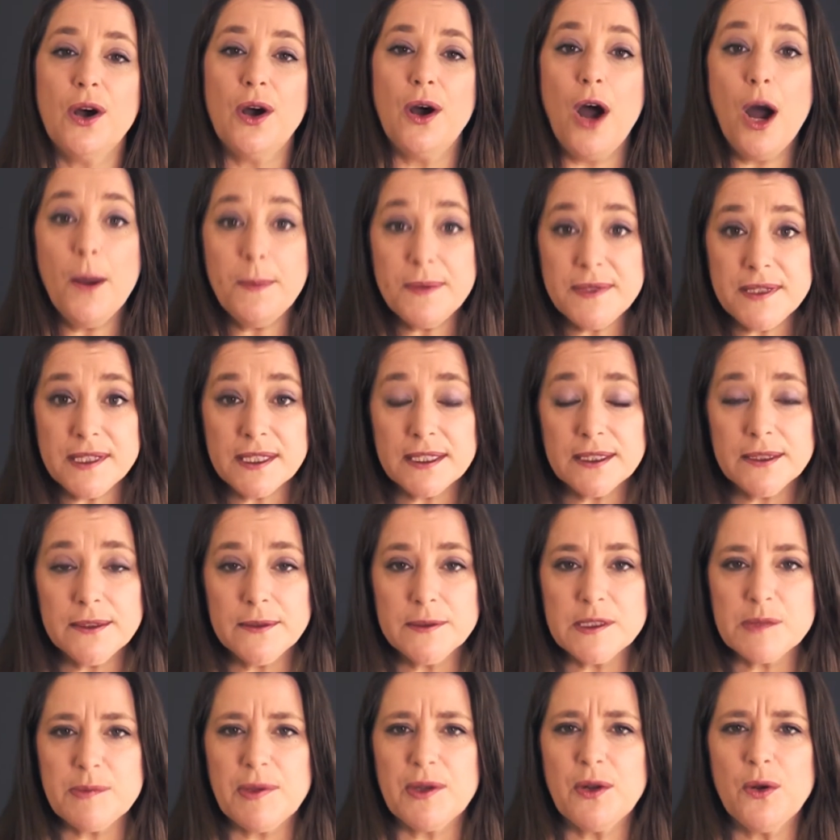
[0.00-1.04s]

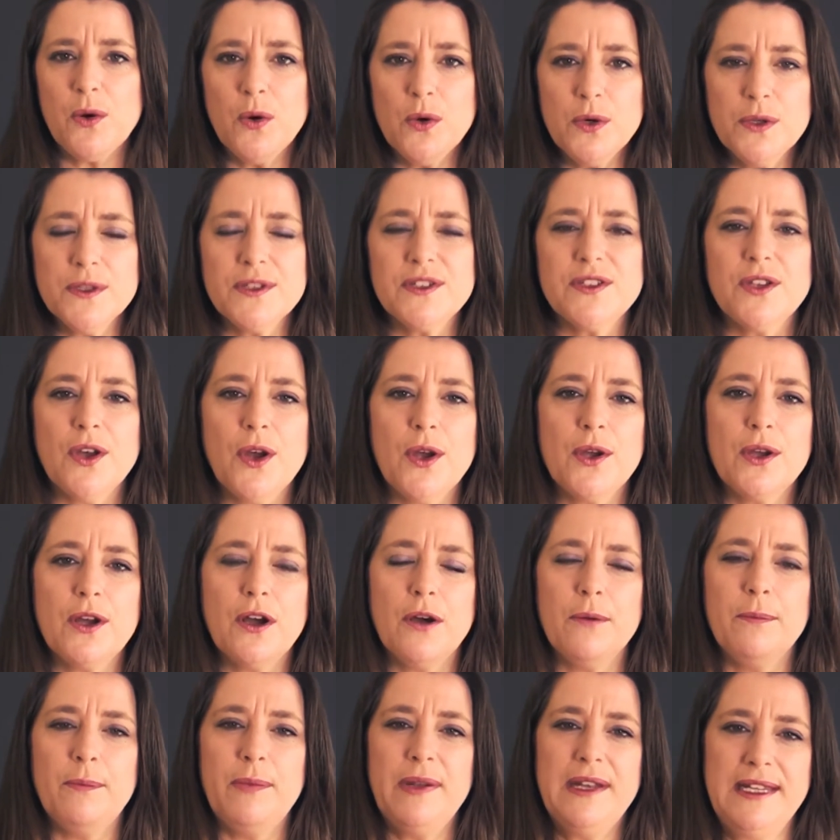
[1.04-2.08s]
obstacles, but also
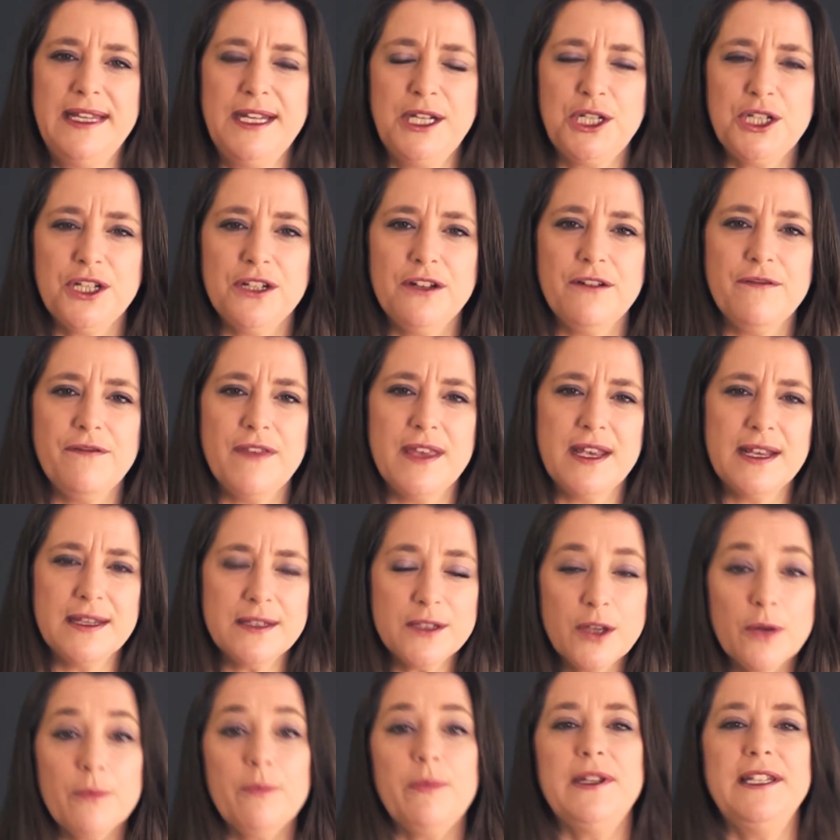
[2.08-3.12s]
completion of
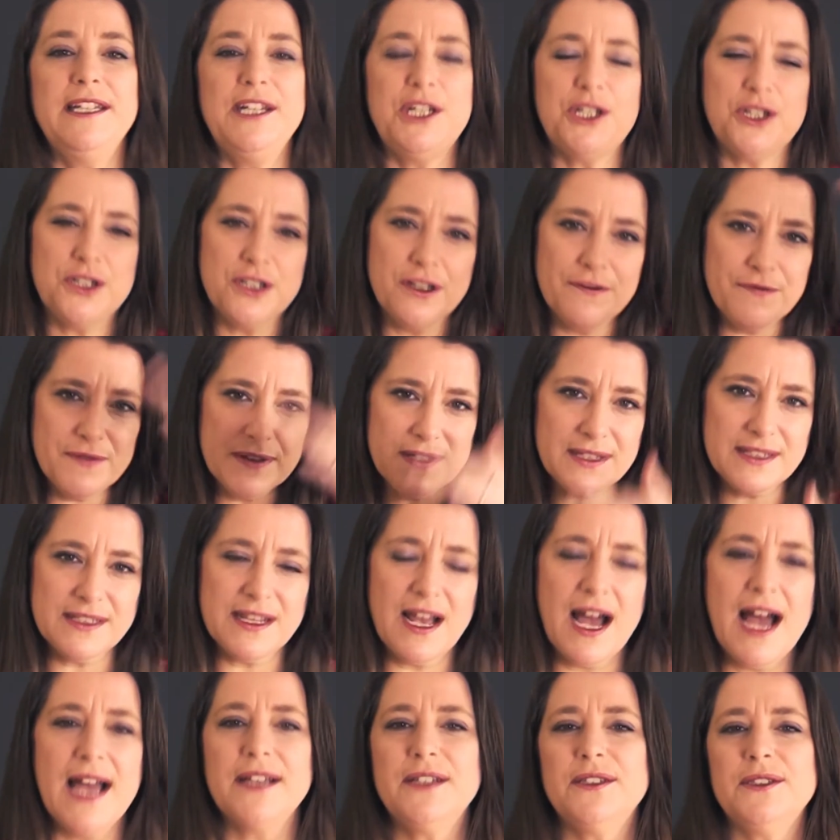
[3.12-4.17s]
things, completion of the
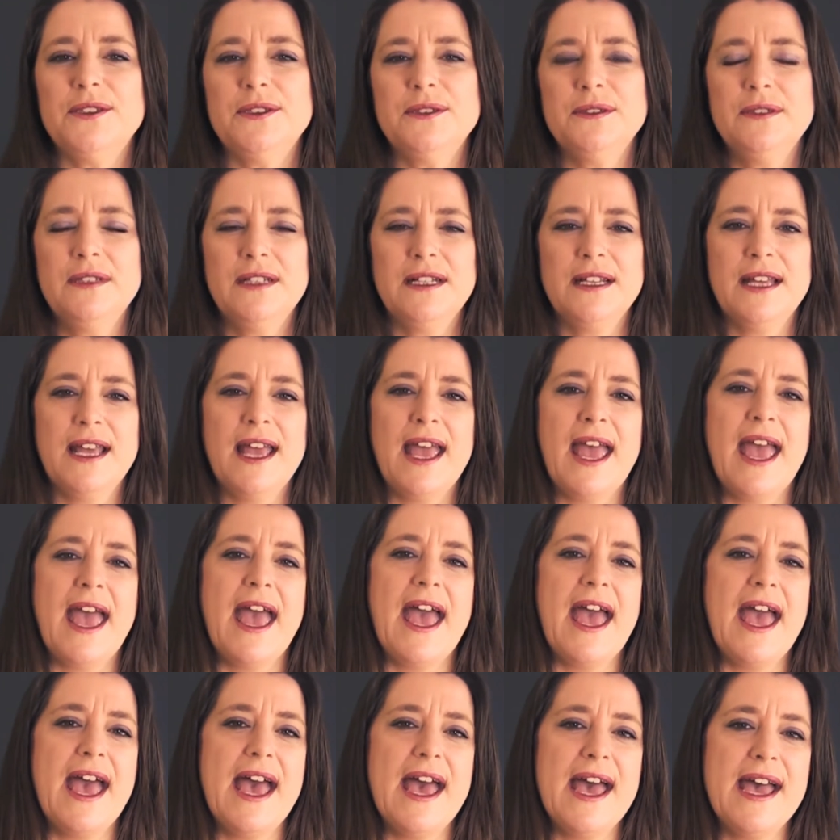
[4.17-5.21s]
cycle,
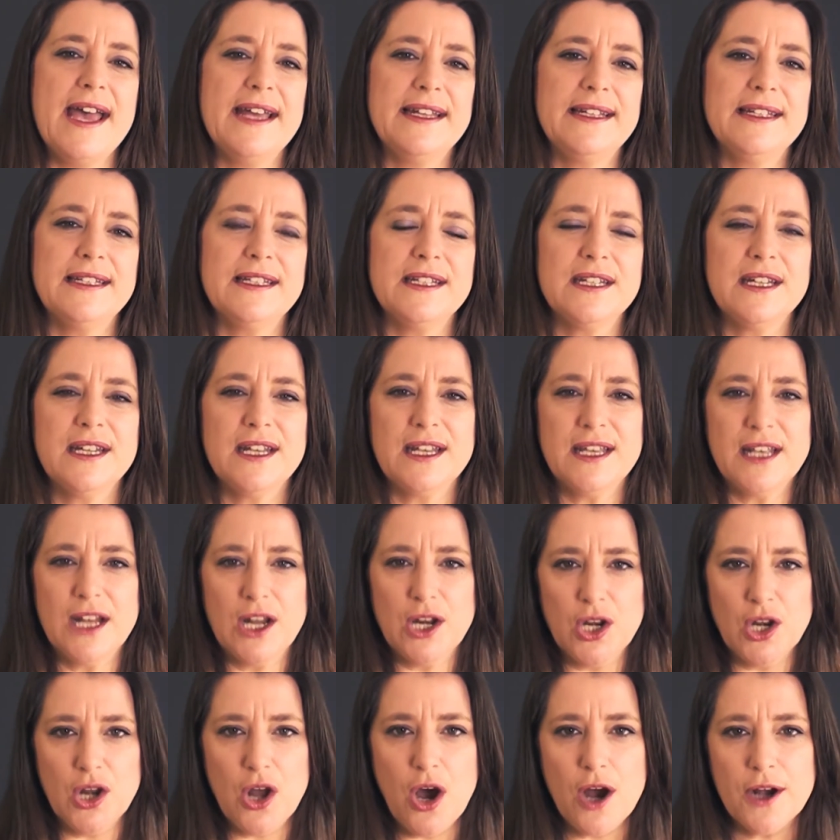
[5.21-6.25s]
and
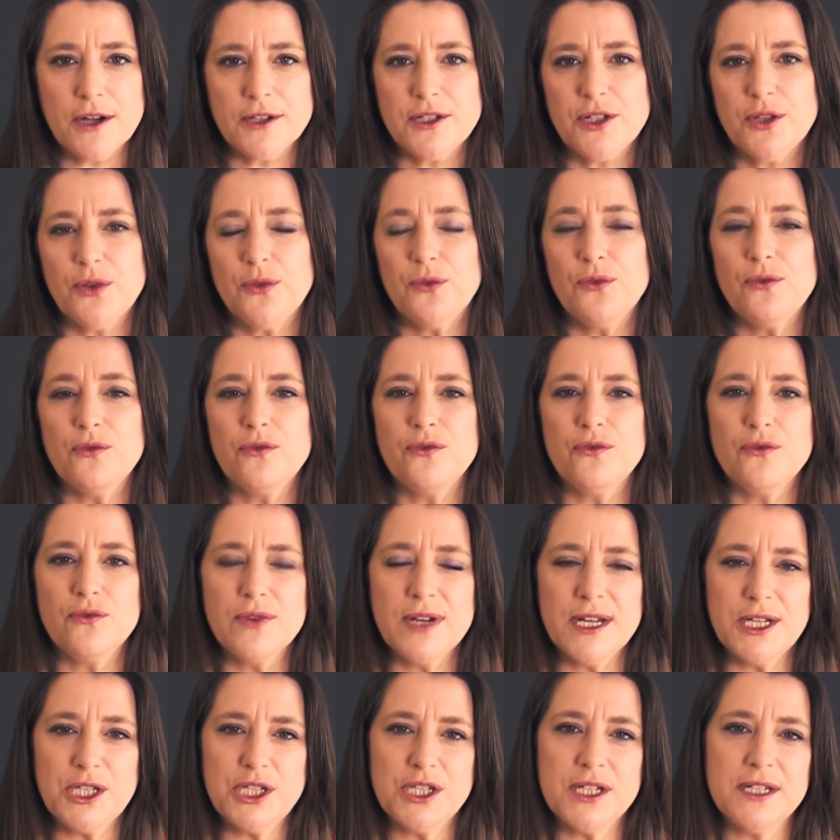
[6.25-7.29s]
locked,
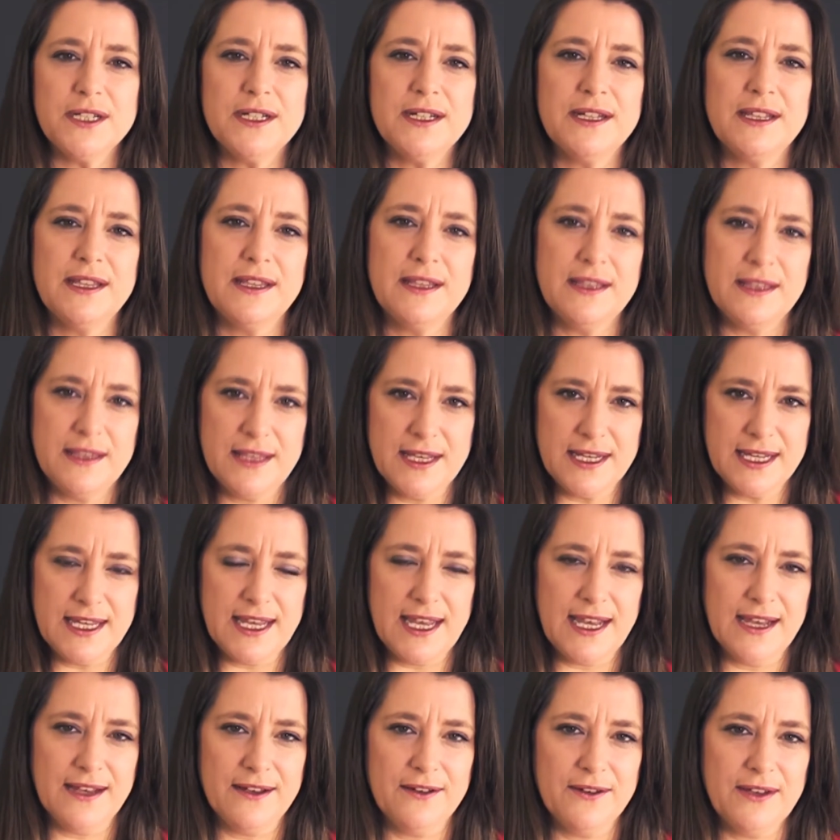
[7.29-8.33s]
rigid
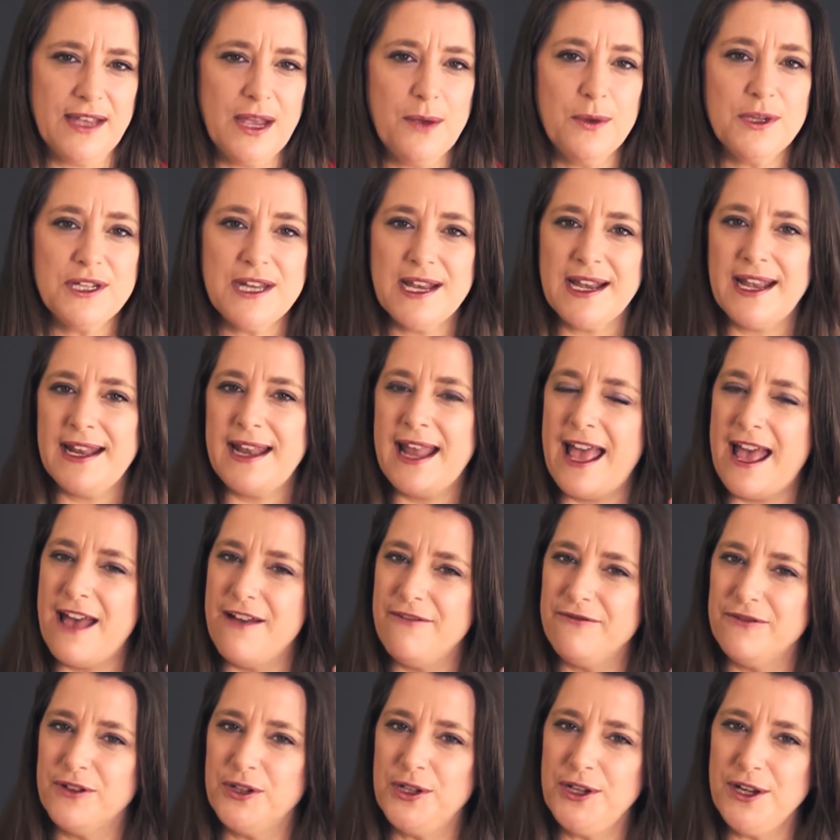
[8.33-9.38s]
thinking, okay, which can
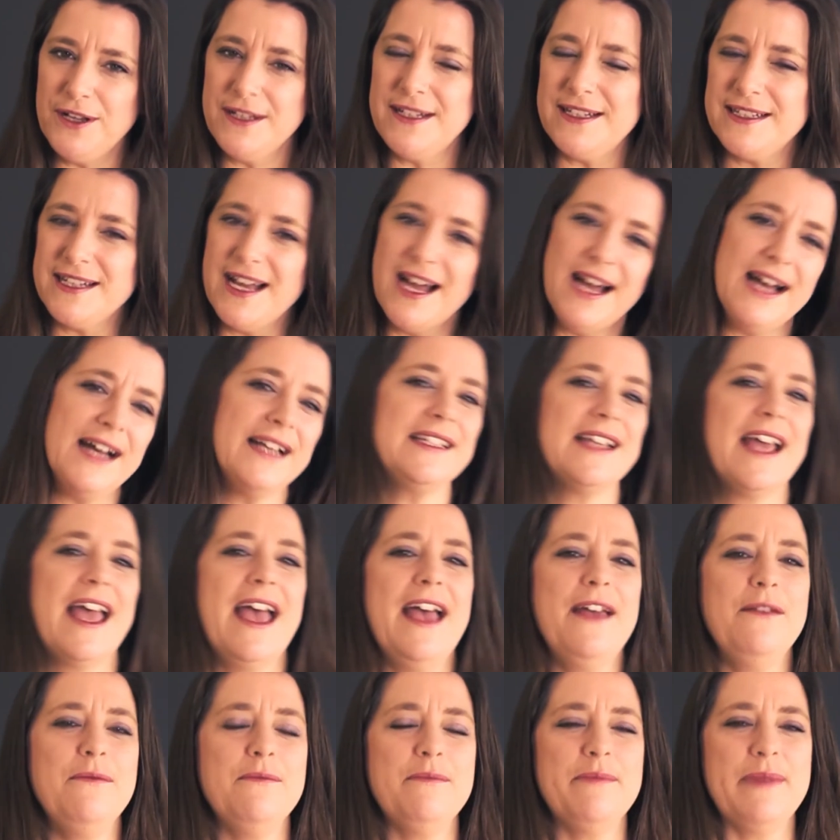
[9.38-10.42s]
have good sides
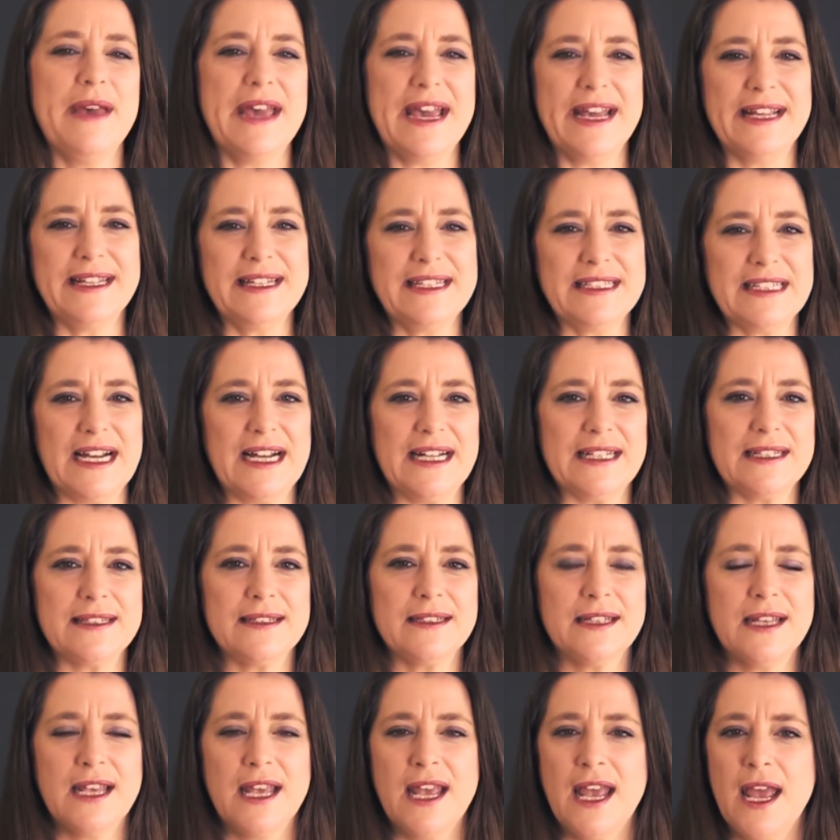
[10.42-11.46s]
and bad
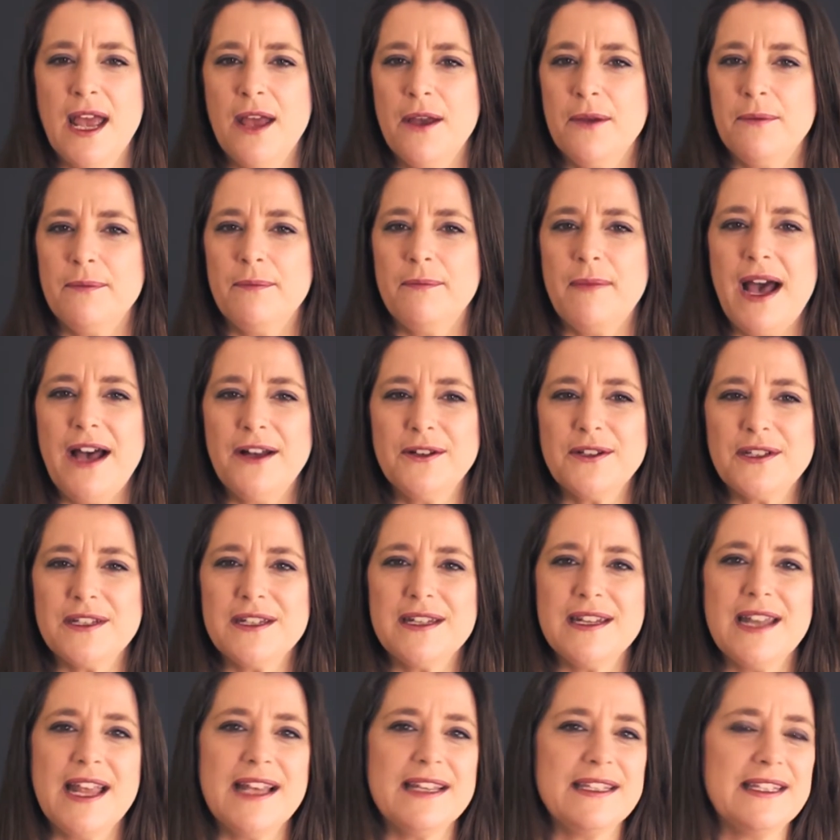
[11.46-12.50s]
sides.
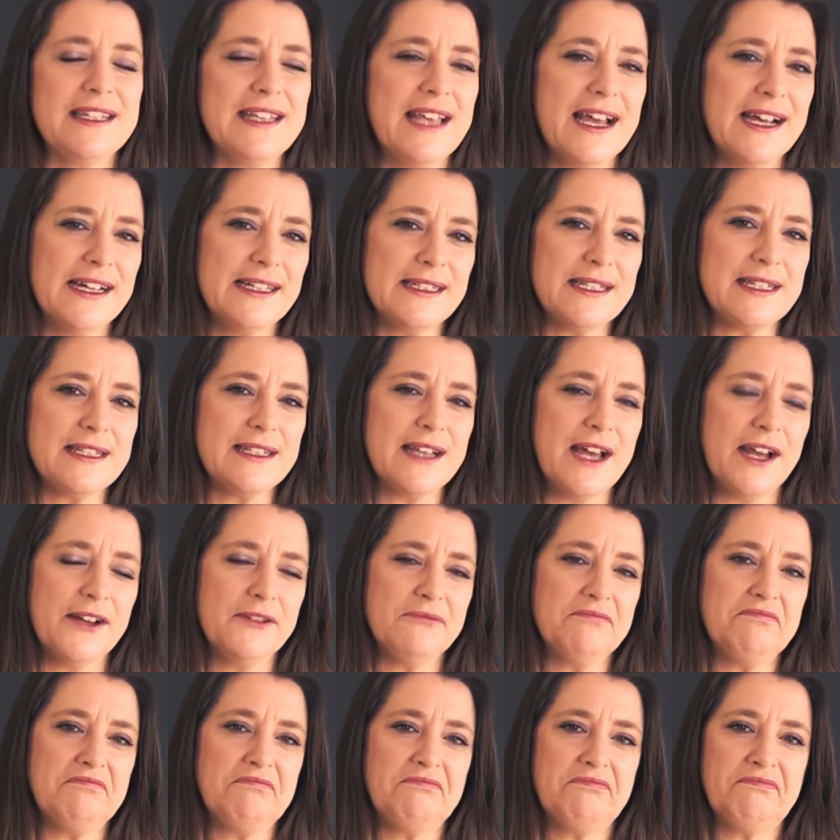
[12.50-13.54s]
Mountain, as the youngest
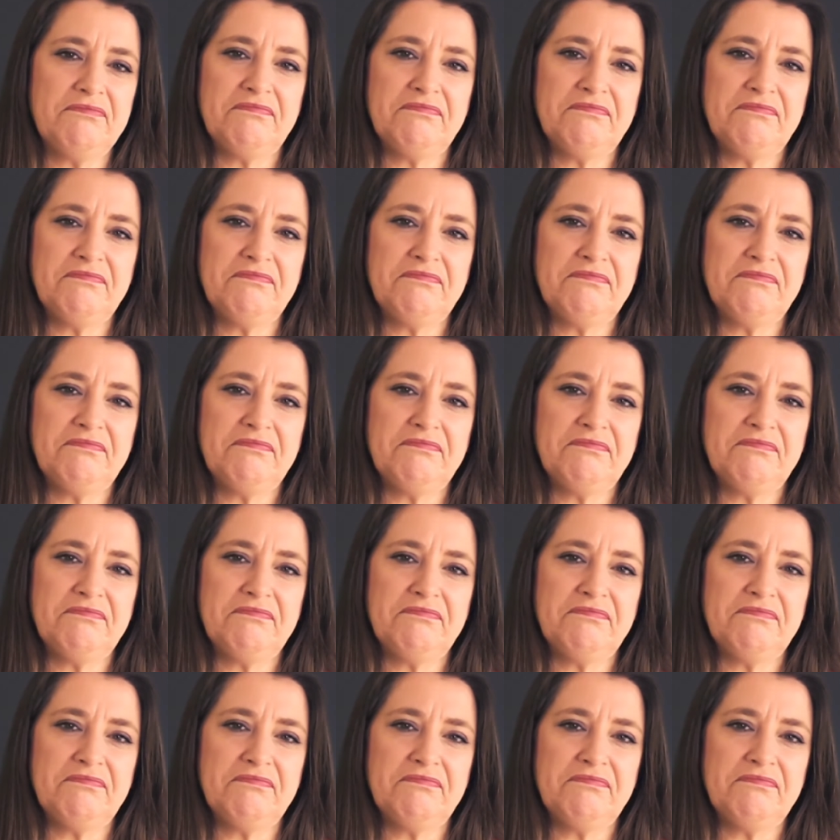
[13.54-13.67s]
son,